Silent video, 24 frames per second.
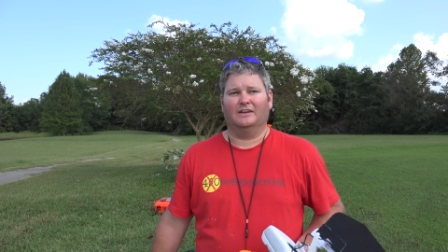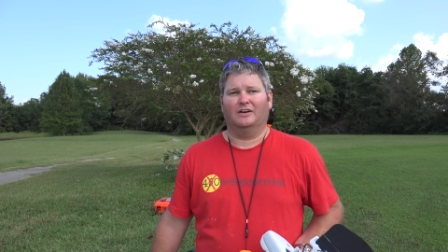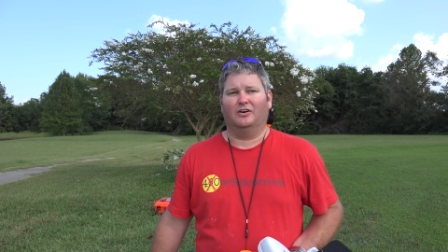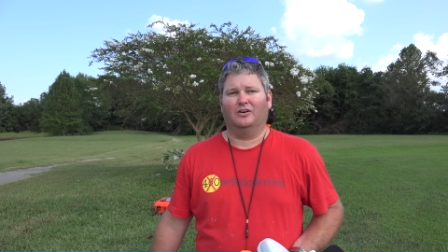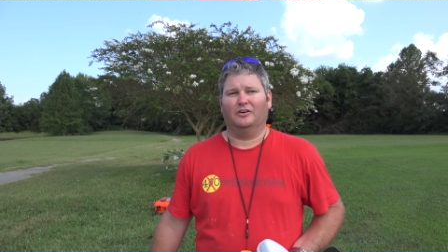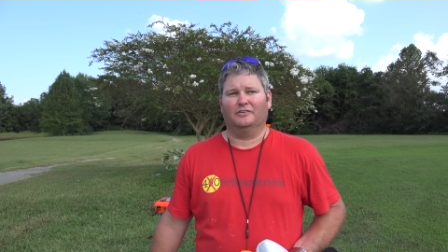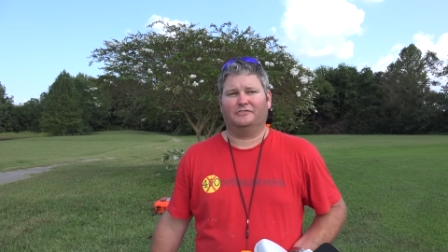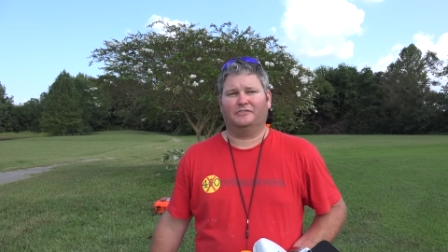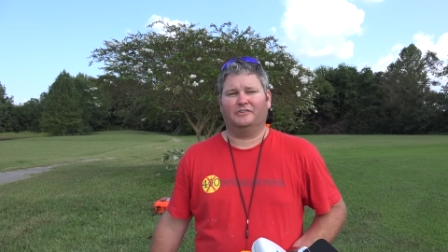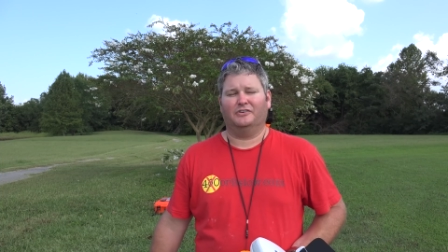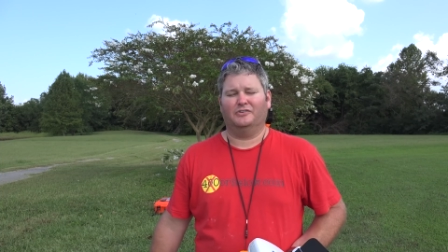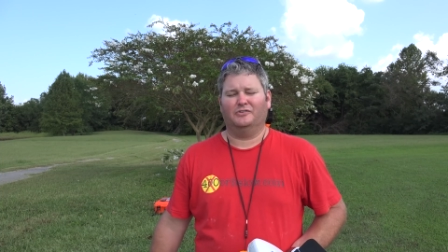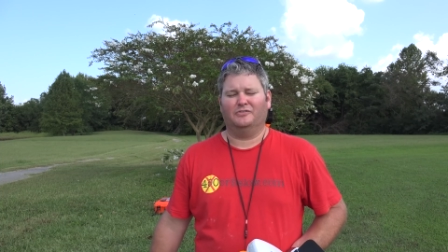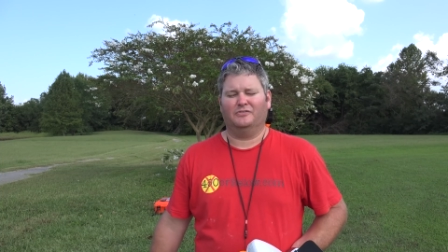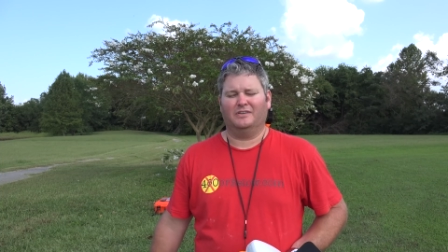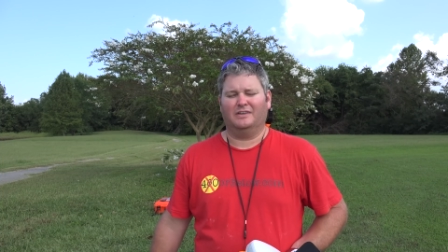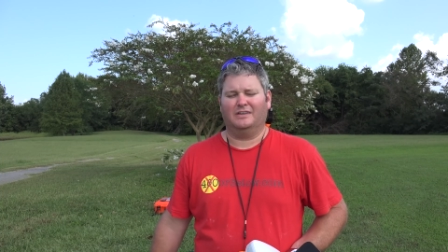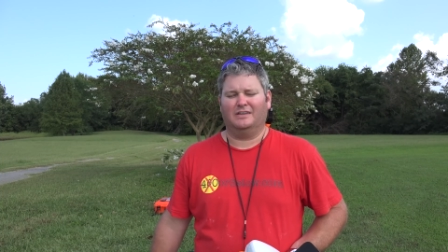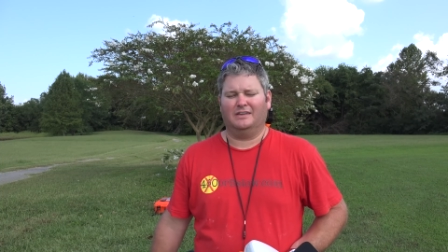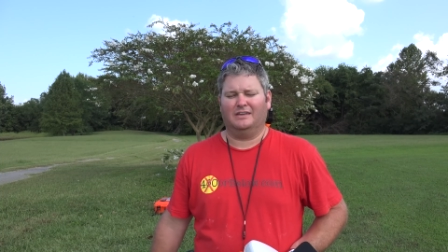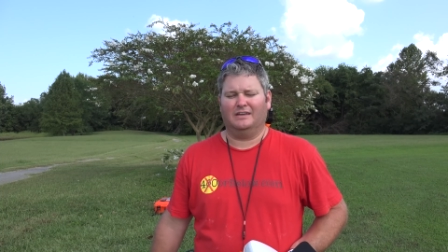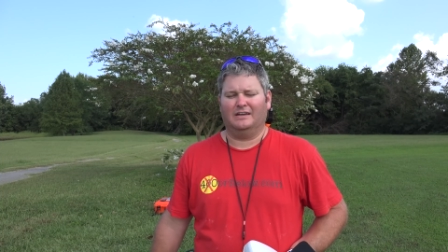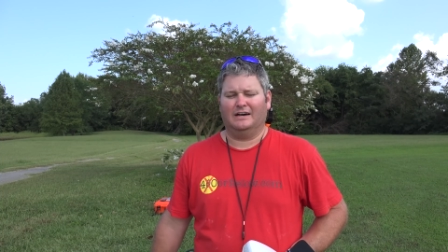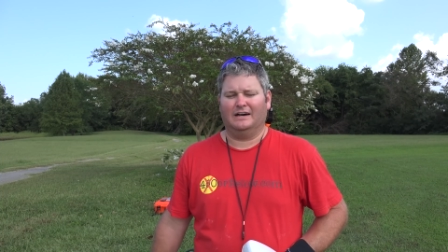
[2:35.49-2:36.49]
also
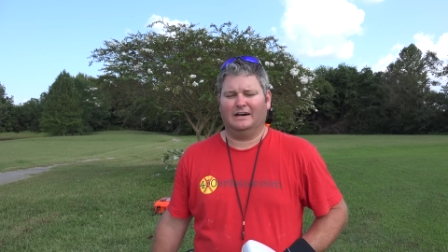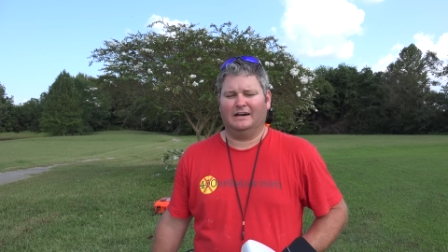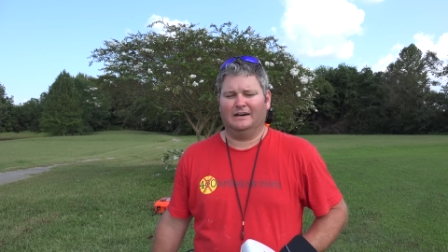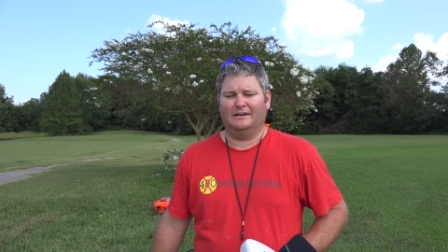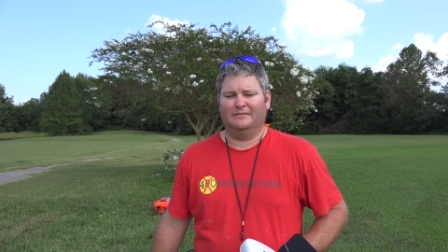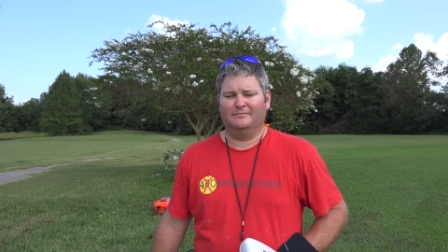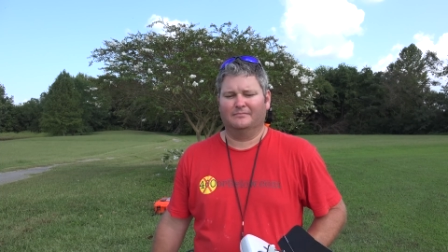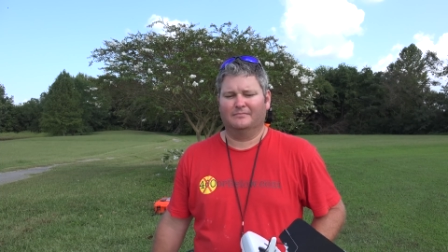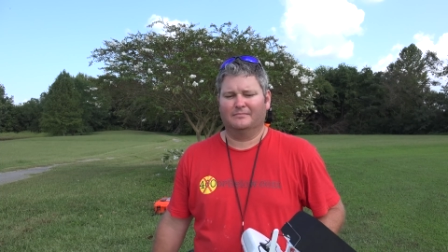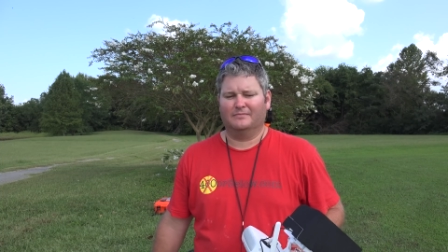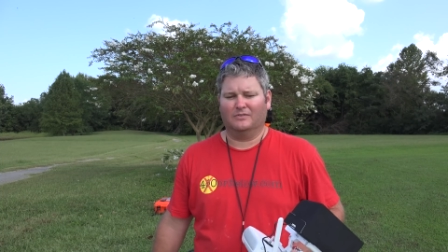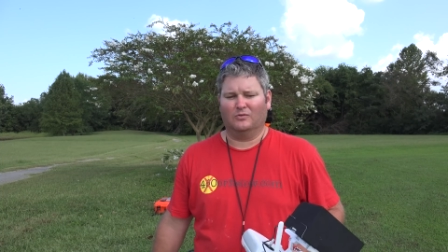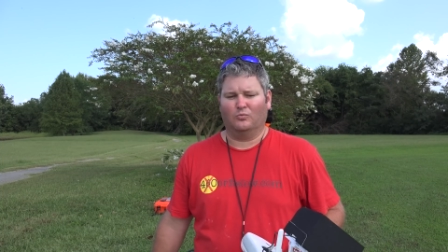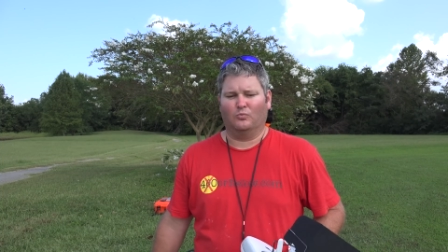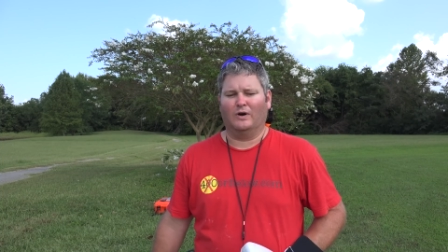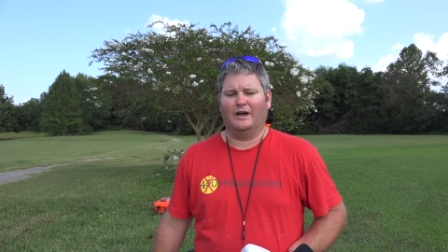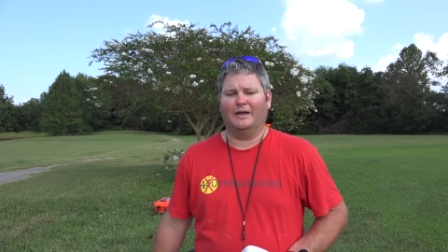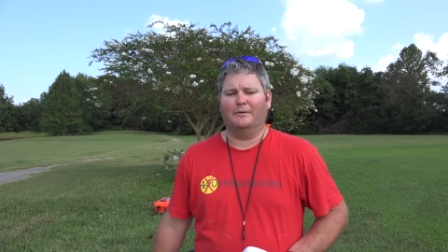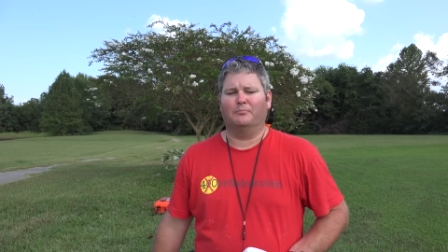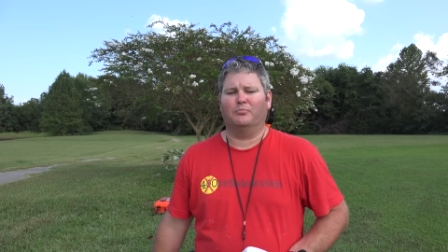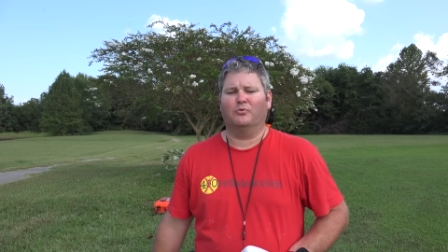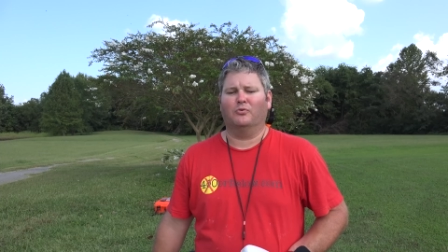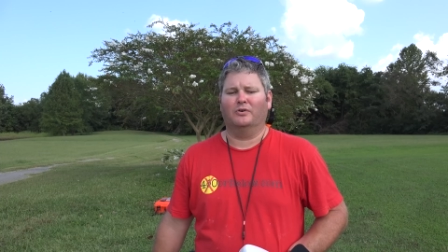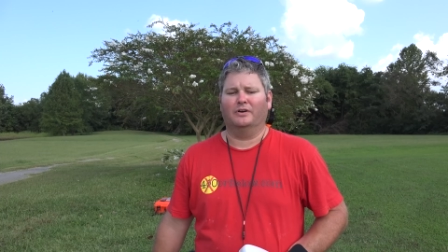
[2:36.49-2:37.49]
the
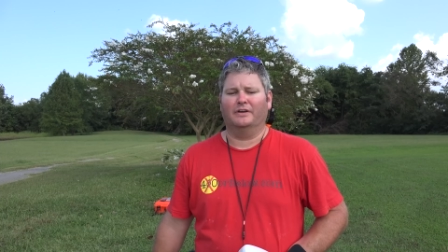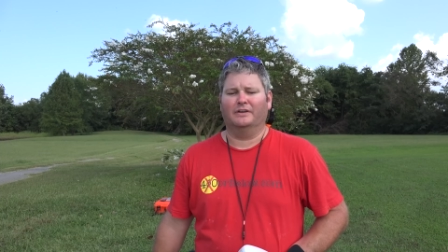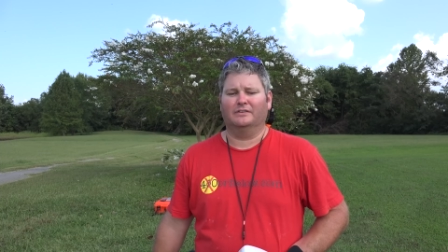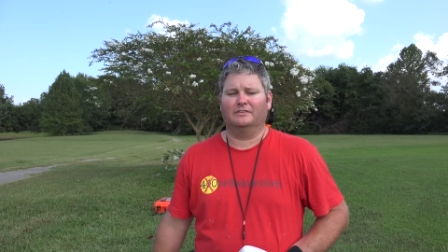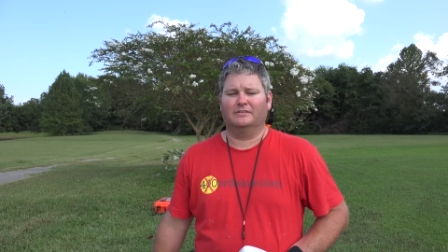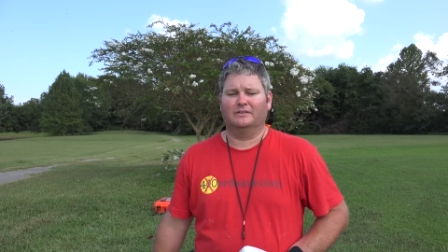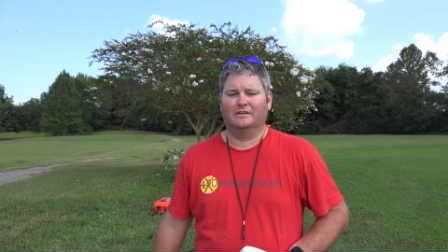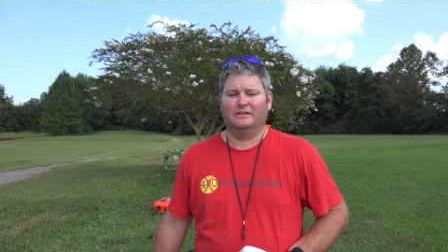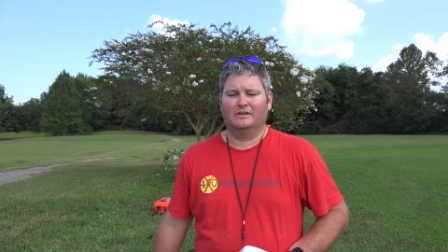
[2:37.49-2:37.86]
waypoint.